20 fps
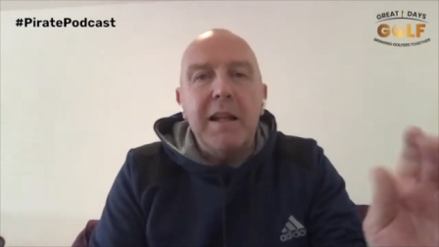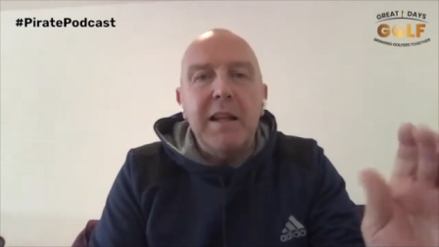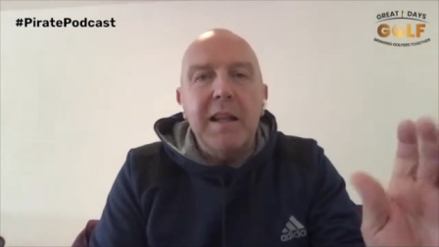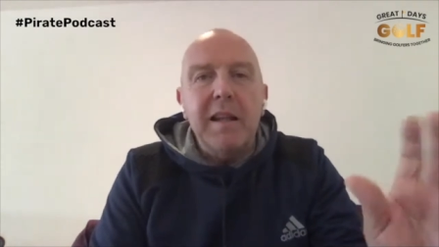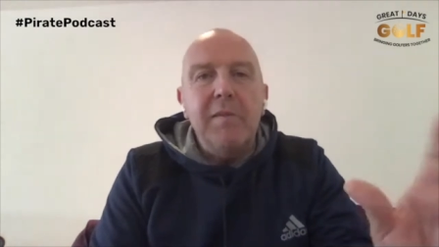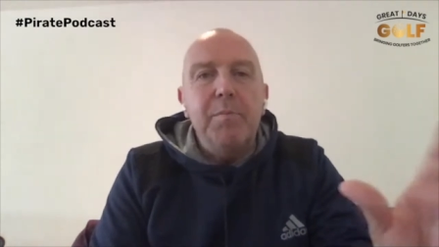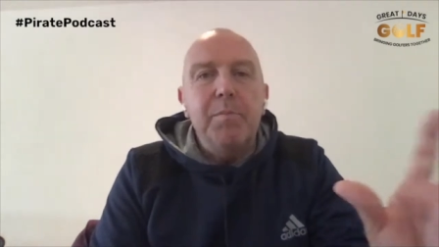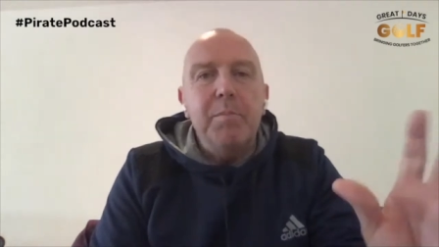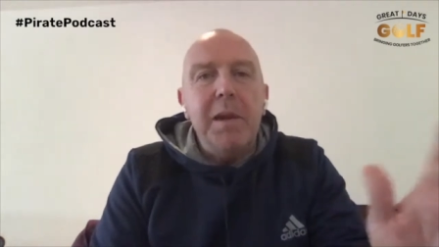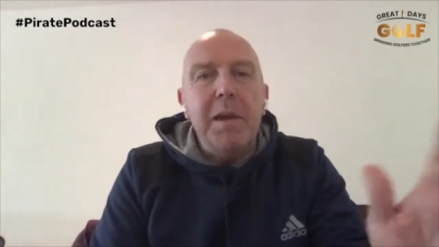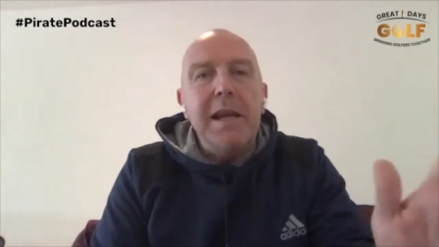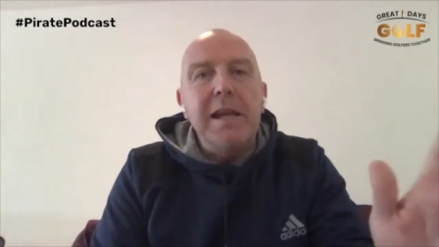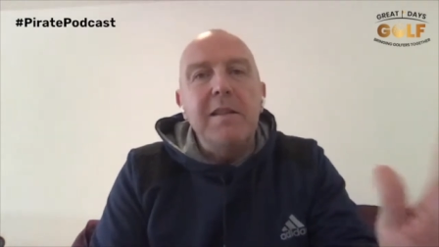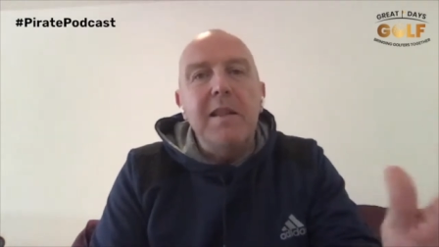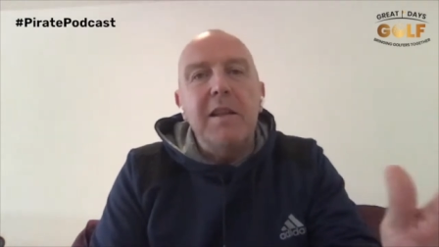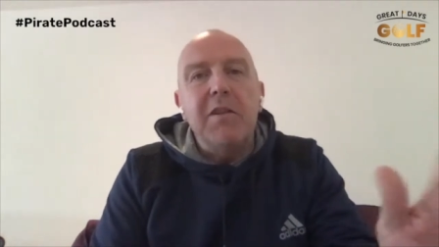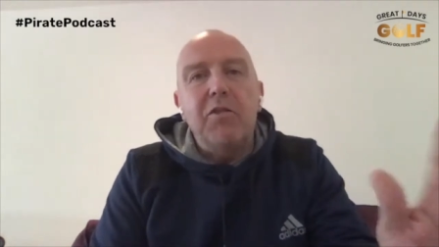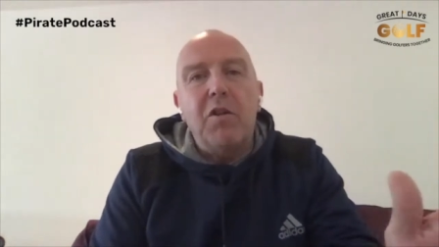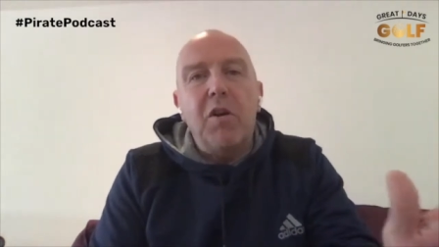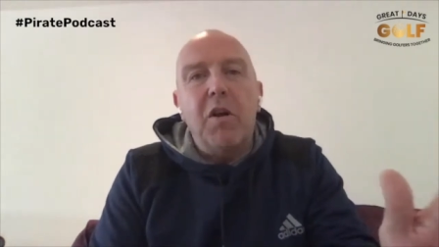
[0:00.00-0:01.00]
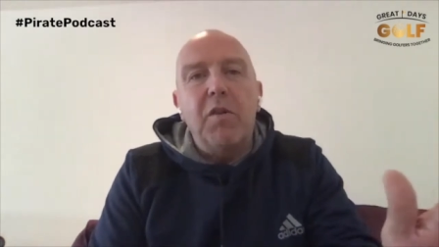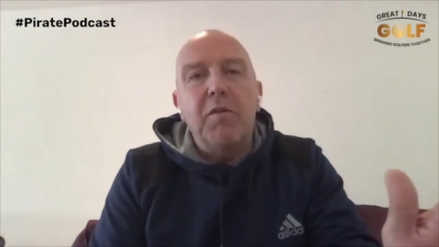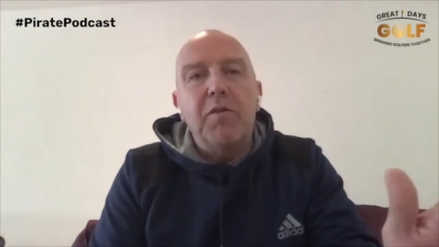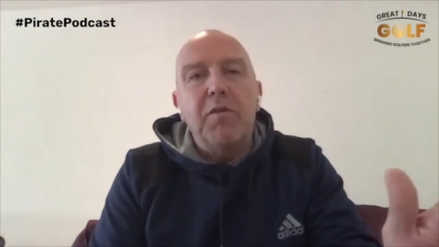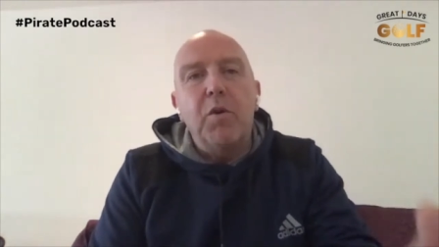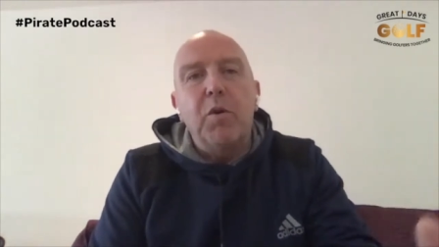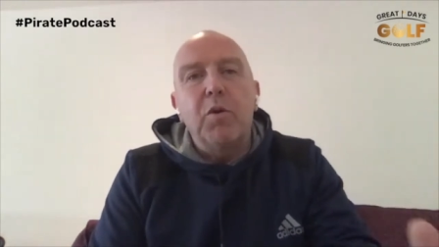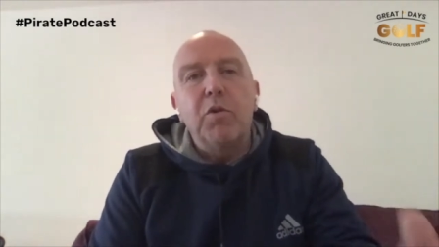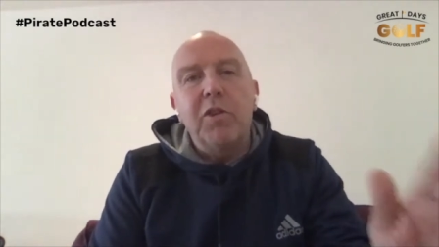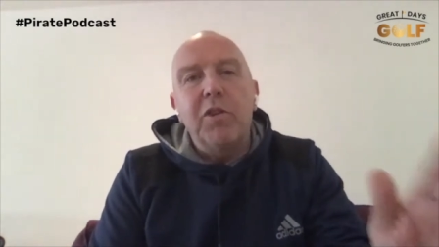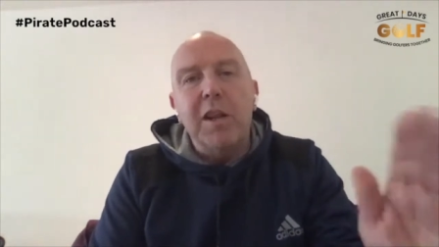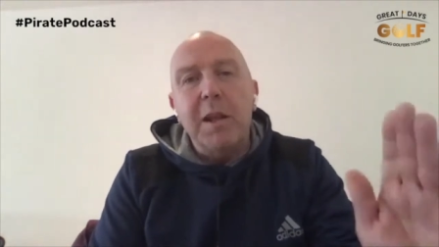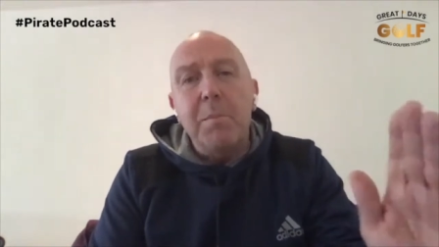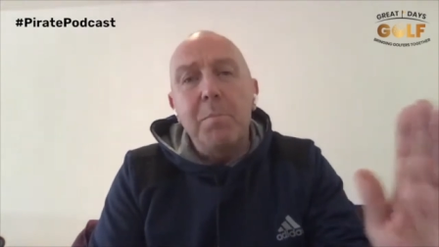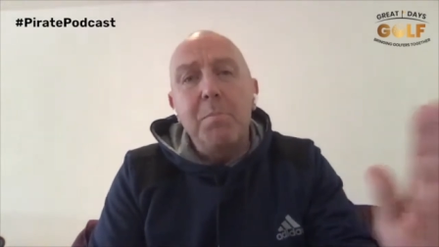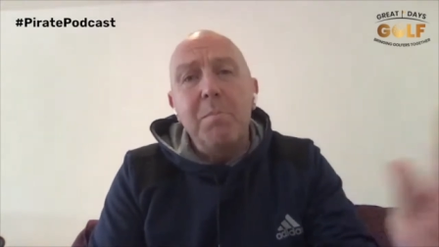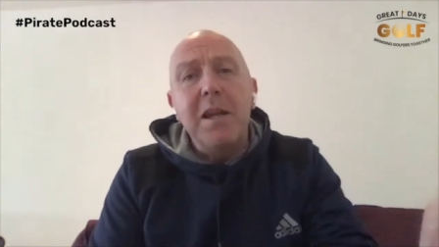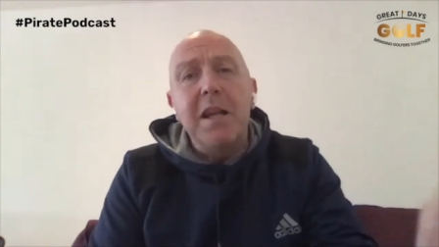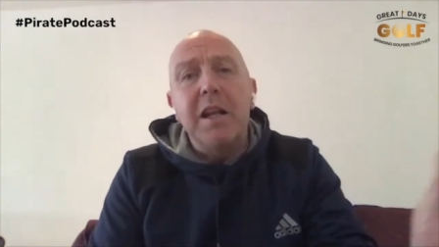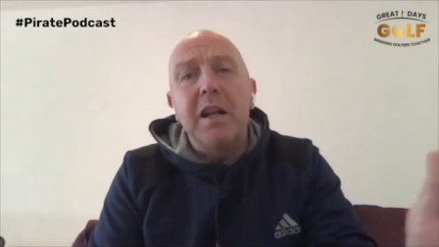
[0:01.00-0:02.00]
And they've made this golf course in the
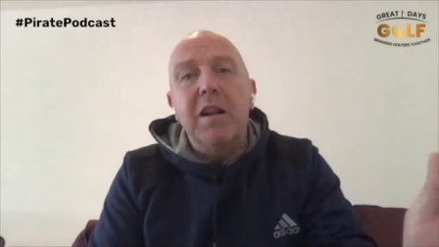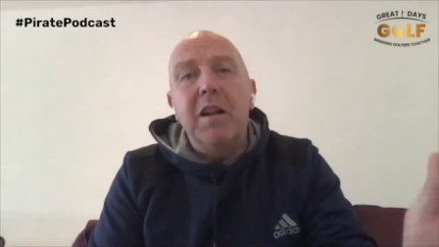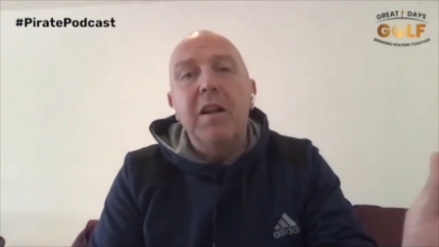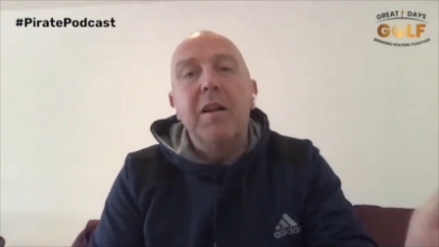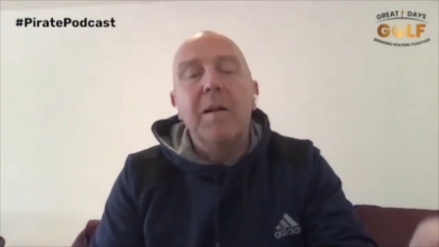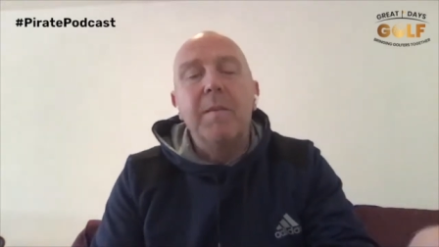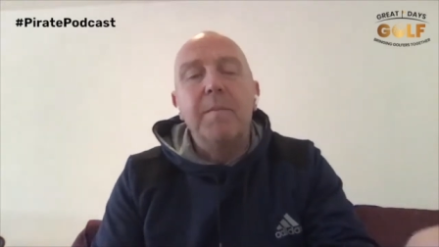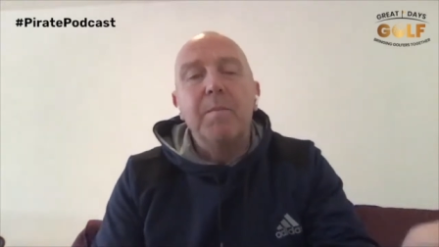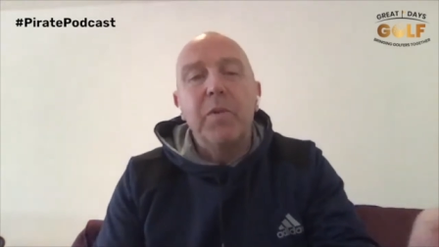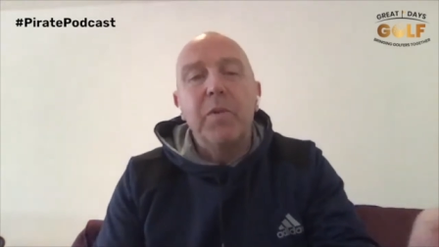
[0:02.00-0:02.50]
middle